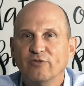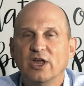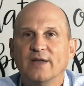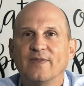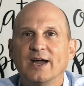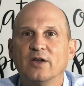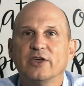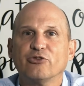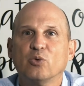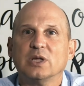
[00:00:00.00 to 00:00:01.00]
we've done there,
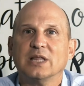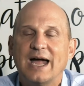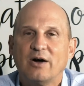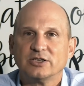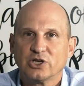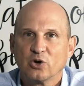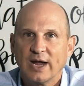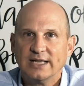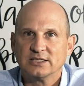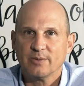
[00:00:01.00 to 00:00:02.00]
this will allow us to
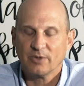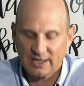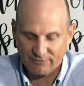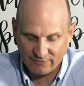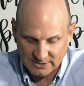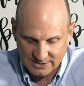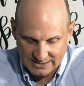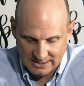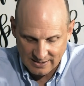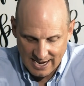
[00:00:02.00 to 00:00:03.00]
create something that fits
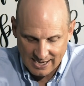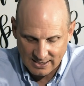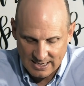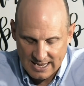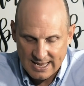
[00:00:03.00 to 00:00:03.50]
into that.